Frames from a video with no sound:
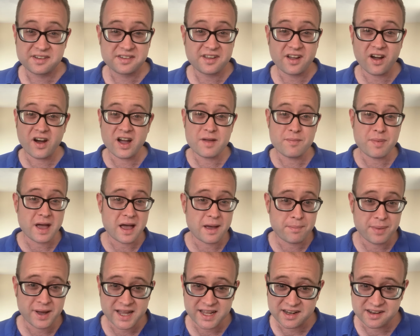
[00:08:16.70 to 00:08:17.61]
Skybet are
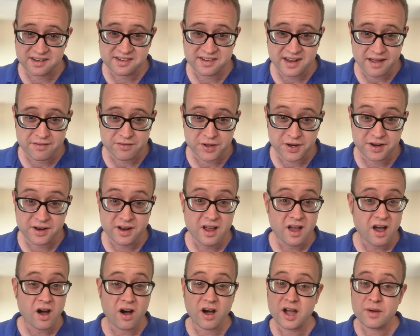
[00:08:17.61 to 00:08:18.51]
paying 7.
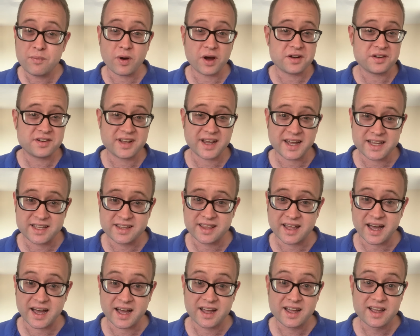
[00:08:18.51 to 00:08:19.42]
I won't take
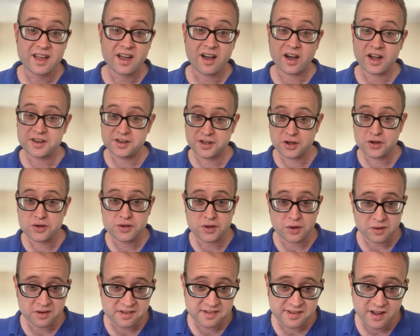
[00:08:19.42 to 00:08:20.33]
that. I do
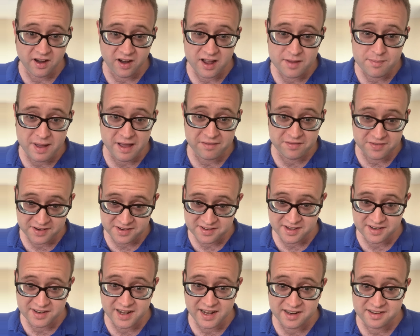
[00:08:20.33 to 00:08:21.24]
use Skybet for
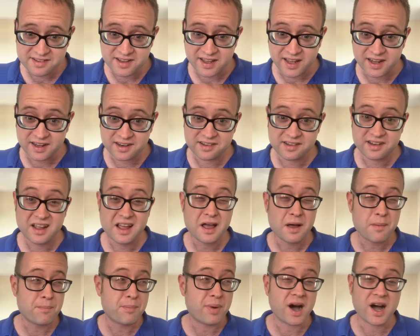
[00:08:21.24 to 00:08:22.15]
statistics,
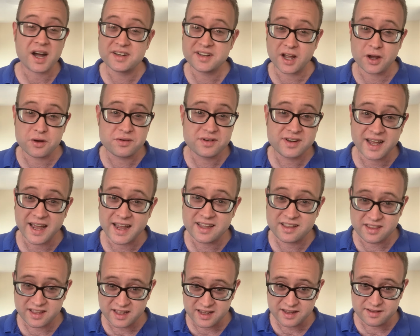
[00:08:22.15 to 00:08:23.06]
but I don't
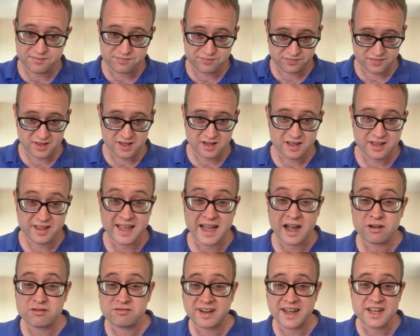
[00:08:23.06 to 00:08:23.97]
take the
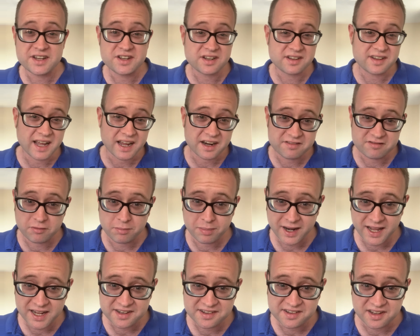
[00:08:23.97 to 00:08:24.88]
outrageous extra
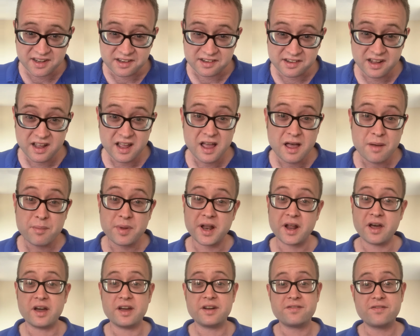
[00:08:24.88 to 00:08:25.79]
places. But
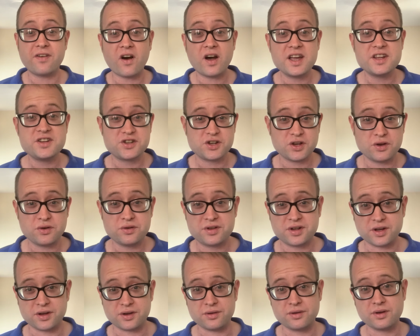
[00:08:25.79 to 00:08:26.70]
I advise you
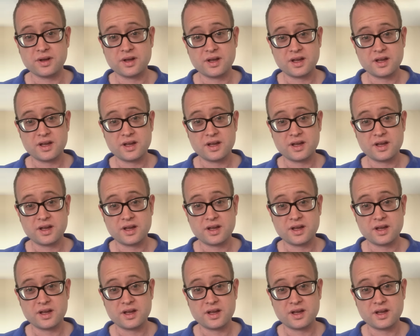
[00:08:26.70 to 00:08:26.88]
to.